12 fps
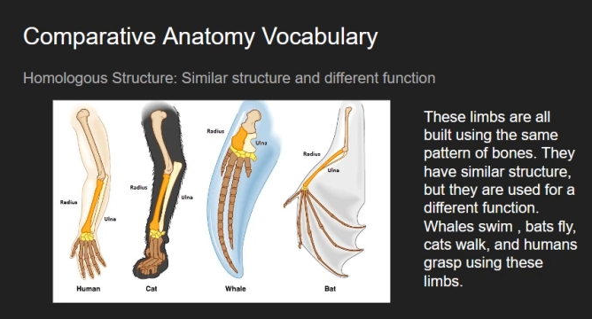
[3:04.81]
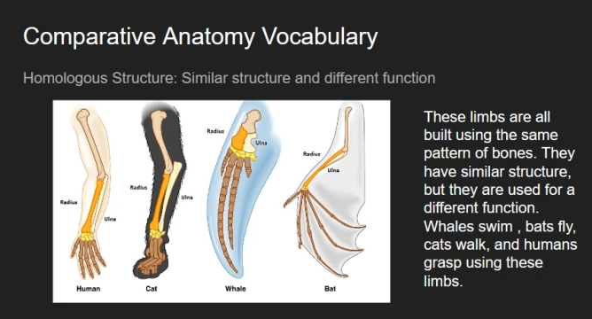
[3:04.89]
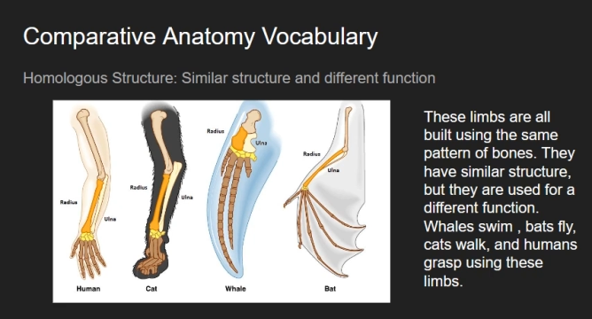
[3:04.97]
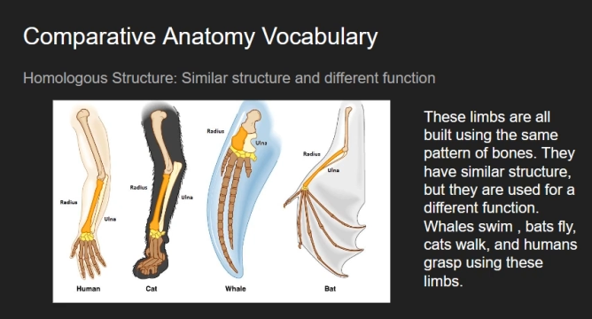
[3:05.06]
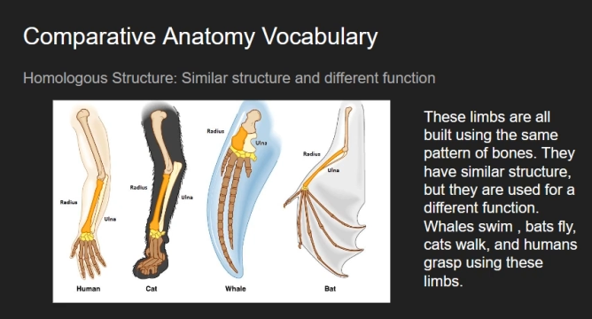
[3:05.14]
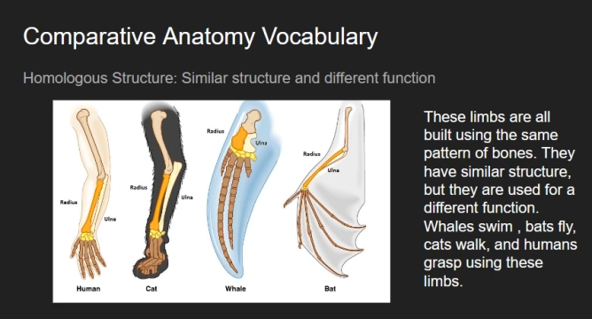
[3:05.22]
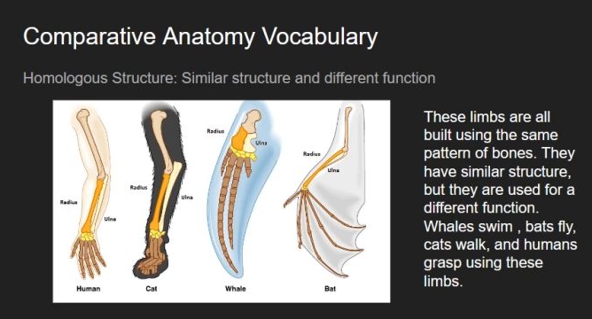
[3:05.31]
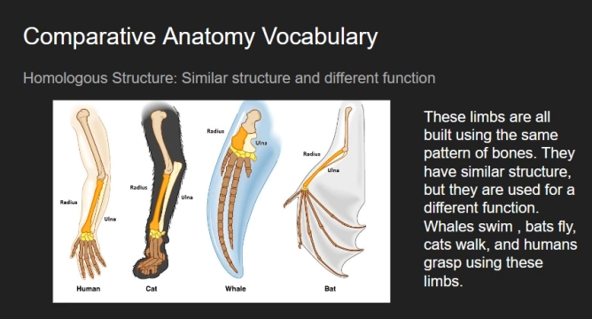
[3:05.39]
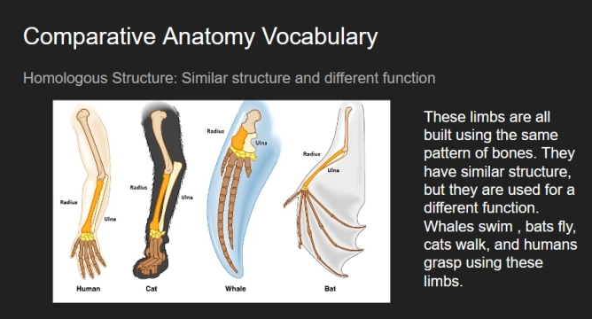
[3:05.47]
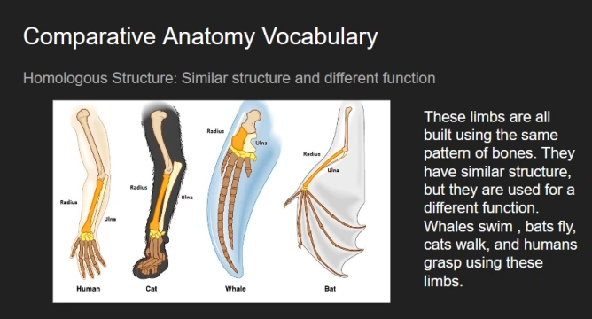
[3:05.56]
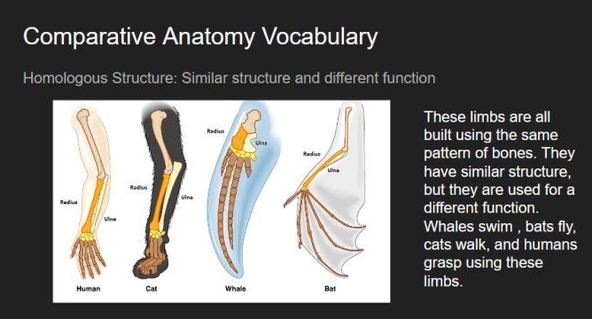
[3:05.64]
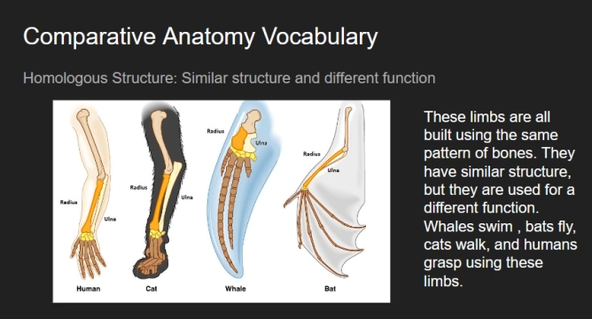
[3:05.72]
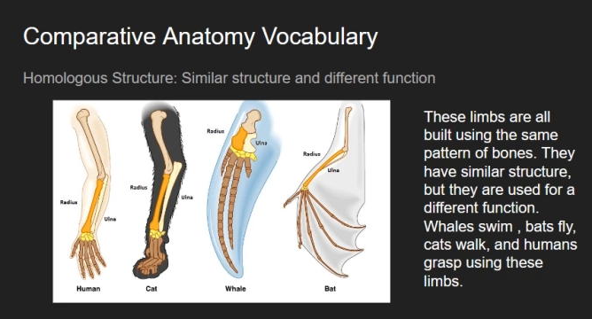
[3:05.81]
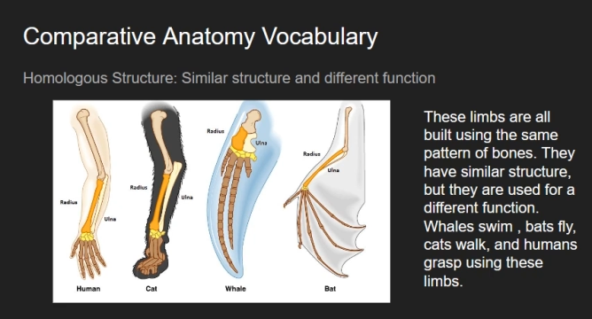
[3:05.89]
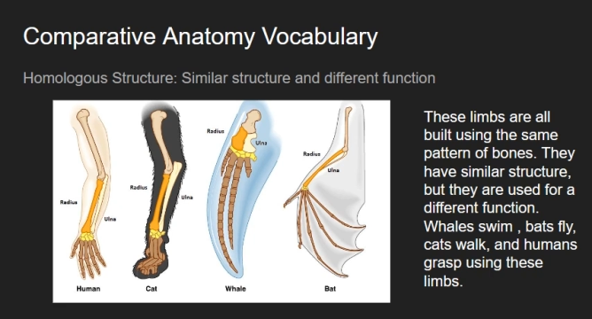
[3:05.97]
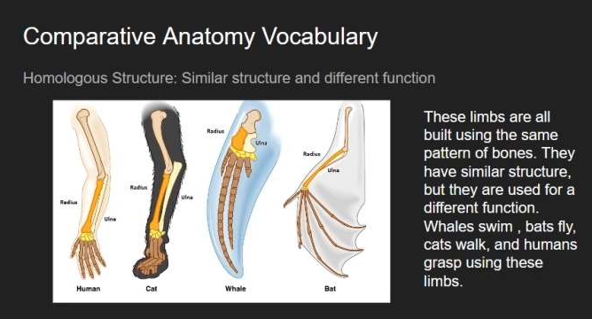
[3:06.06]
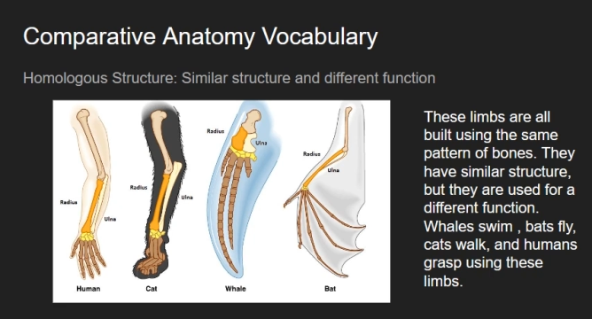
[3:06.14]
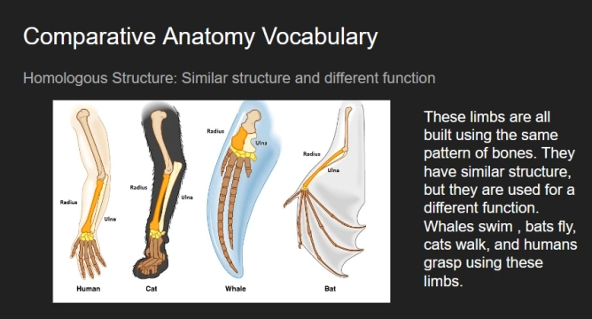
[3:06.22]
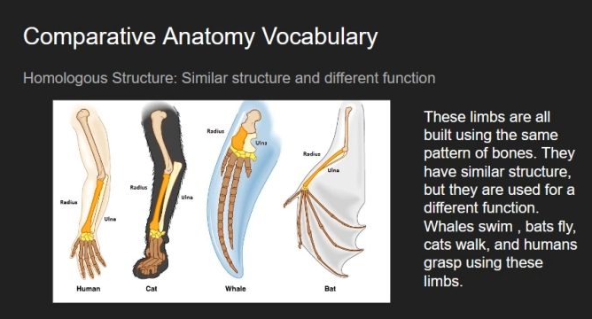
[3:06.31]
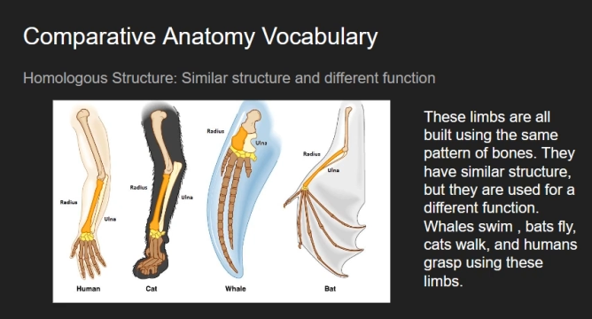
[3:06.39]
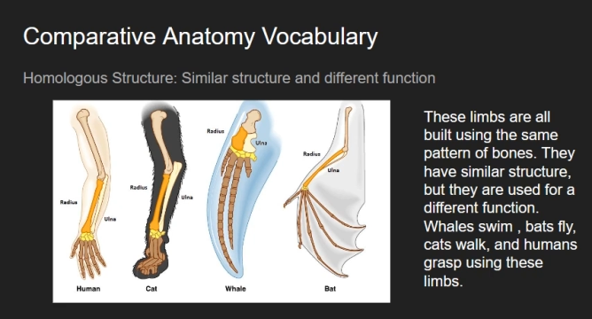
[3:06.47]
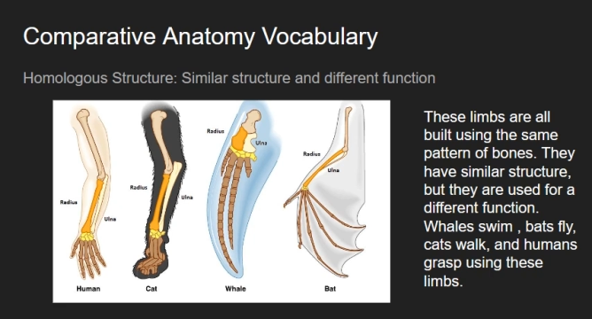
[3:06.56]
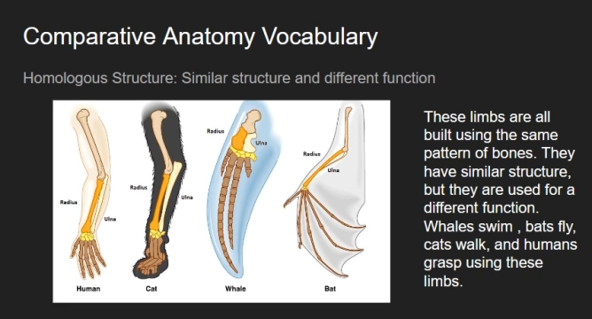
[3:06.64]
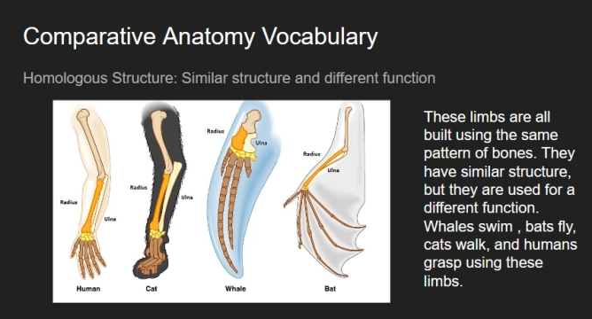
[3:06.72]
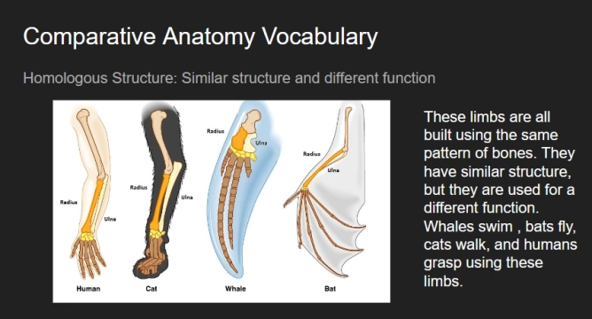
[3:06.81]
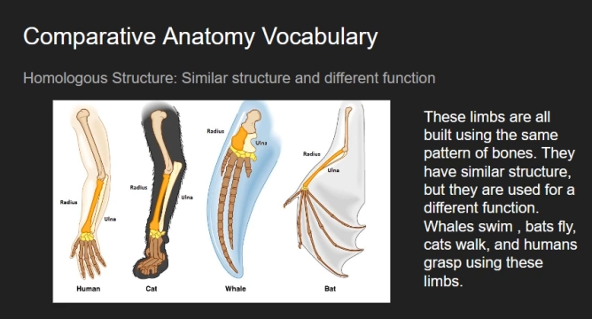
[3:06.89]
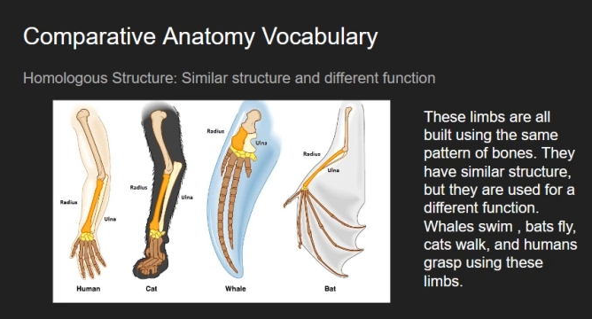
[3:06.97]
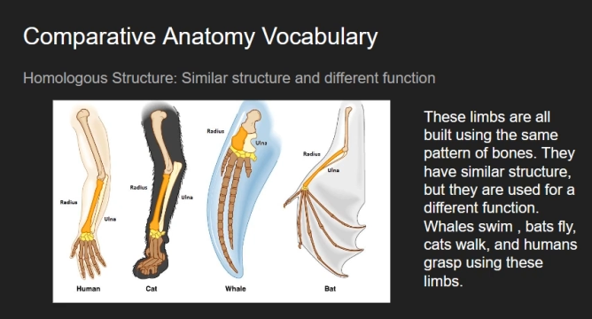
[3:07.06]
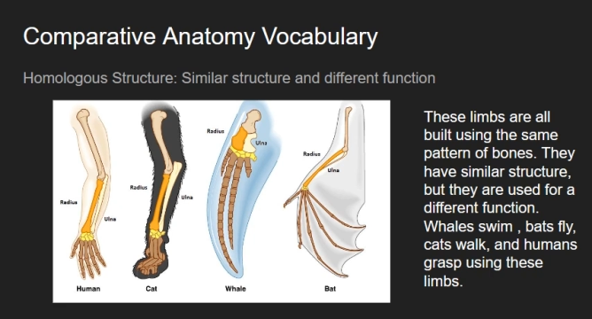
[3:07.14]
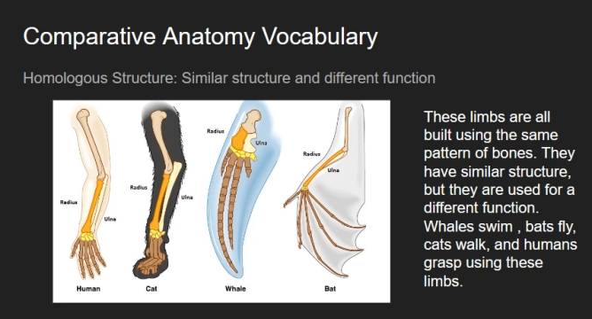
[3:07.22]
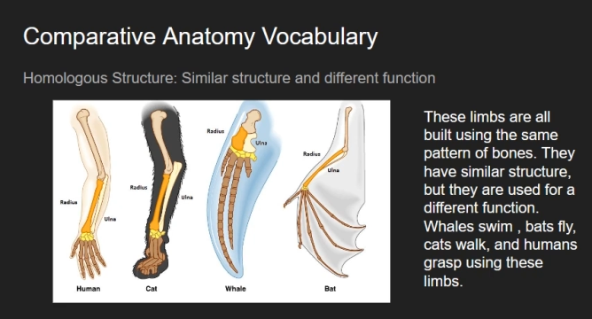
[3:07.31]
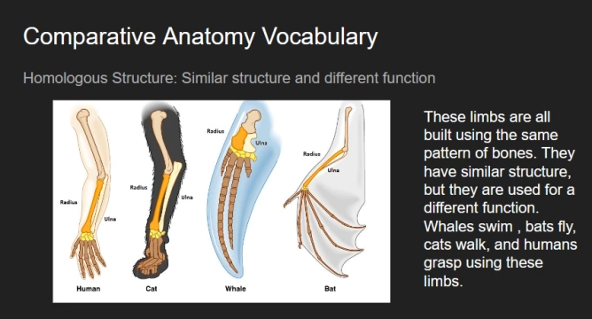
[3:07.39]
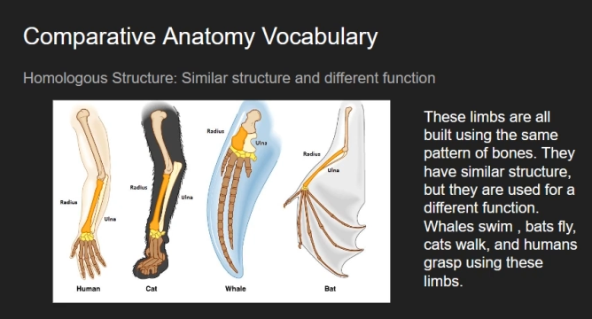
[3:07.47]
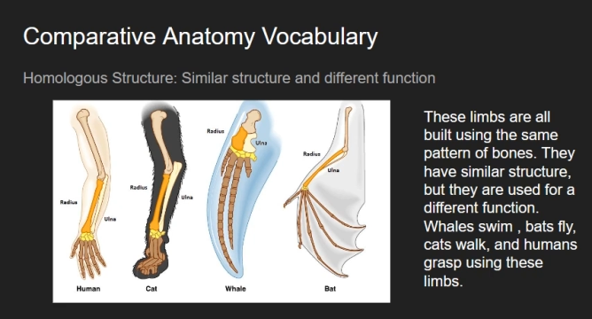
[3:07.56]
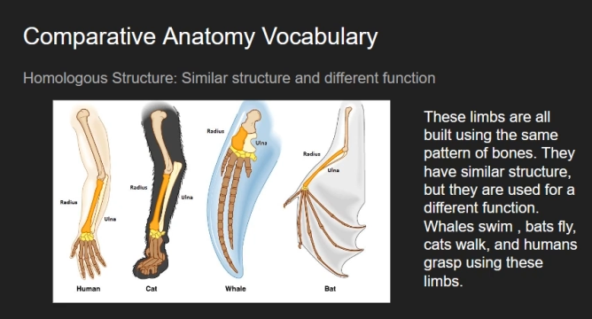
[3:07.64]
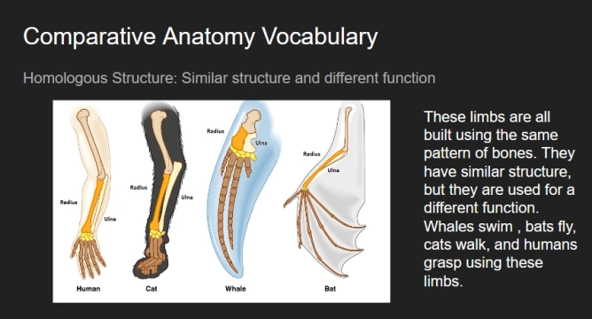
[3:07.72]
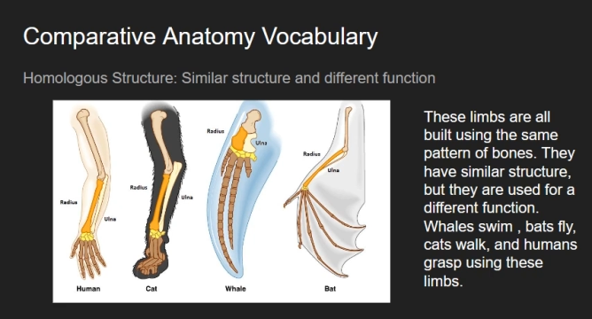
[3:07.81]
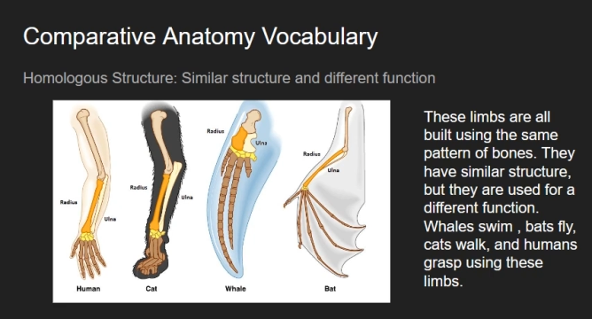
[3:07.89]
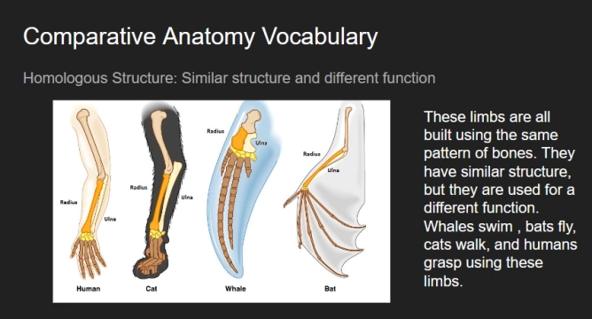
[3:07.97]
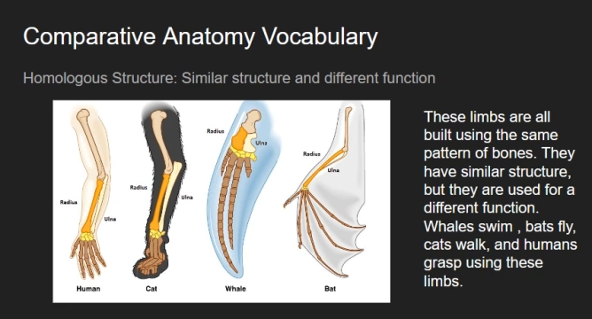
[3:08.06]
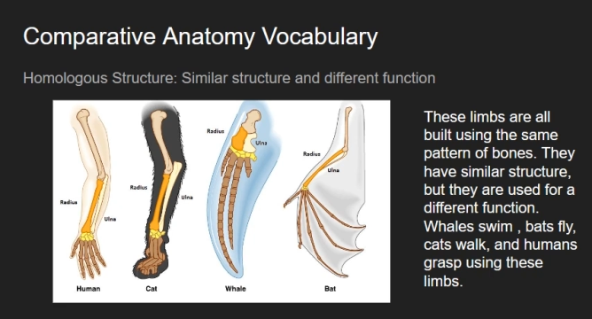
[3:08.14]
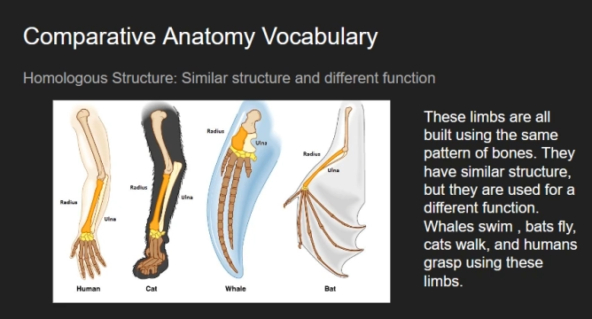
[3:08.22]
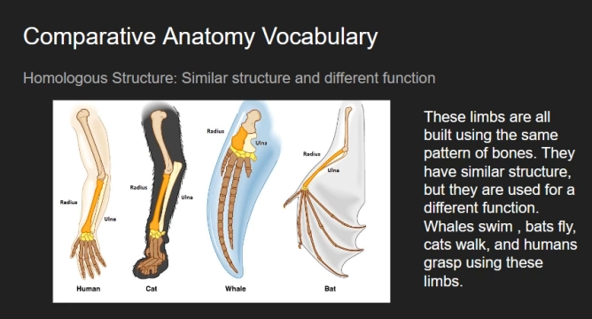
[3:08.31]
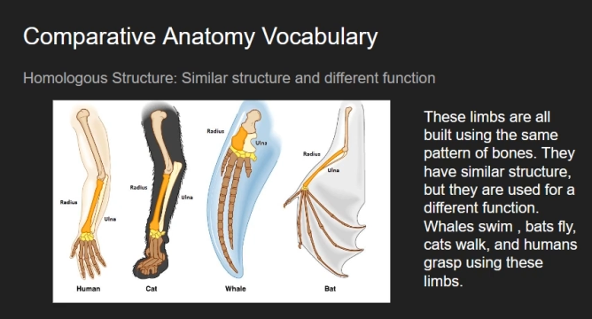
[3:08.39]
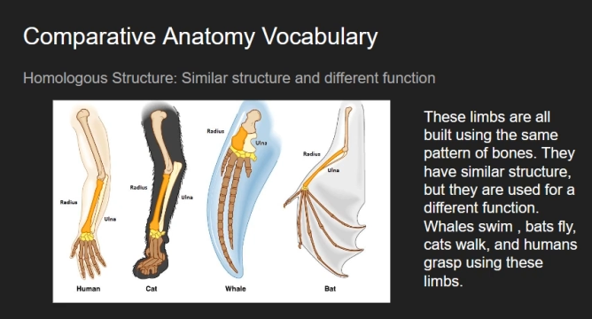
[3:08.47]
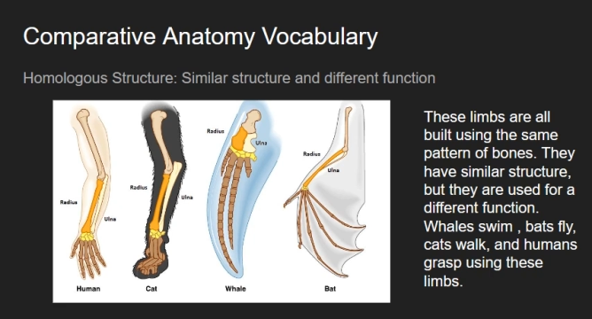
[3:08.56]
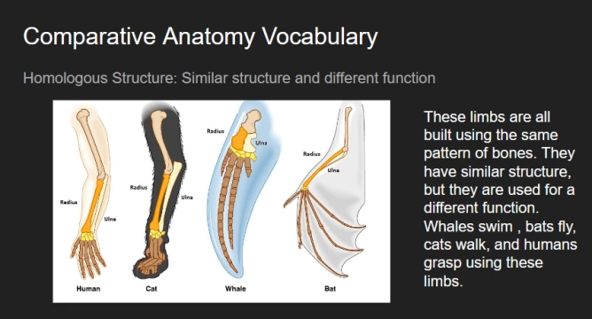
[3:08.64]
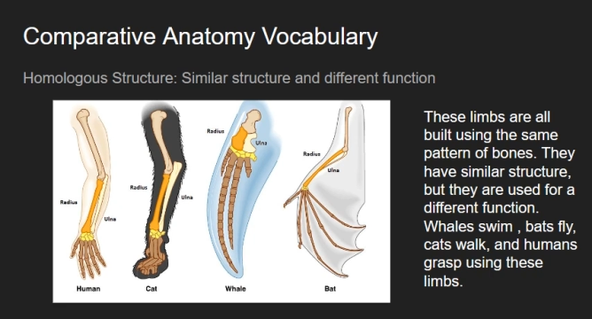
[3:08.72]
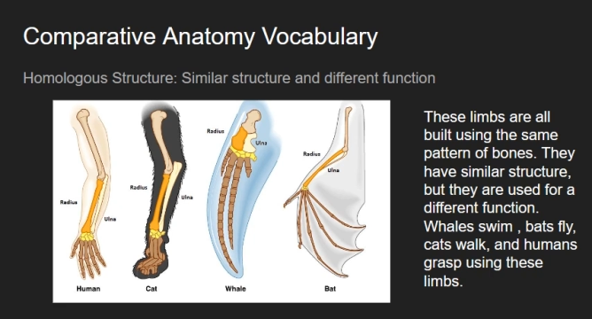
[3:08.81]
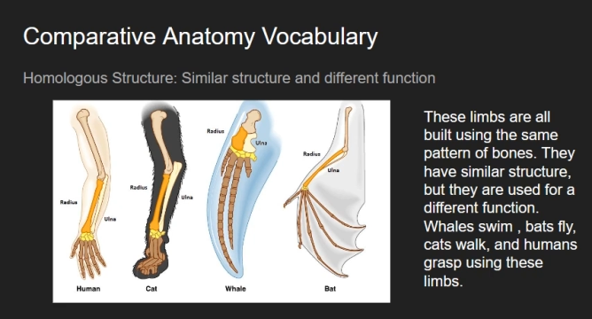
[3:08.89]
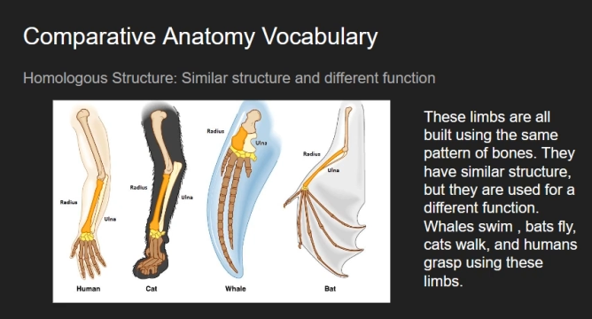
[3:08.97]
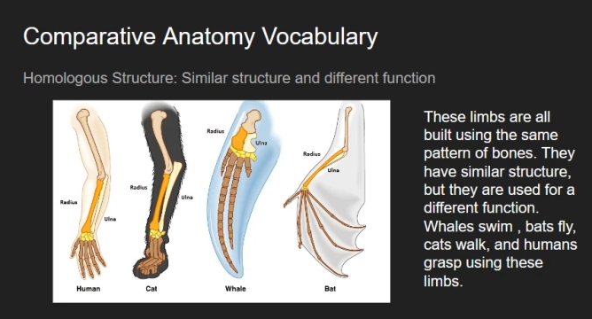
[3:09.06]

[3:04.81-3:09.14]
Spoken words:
(no speaker visible)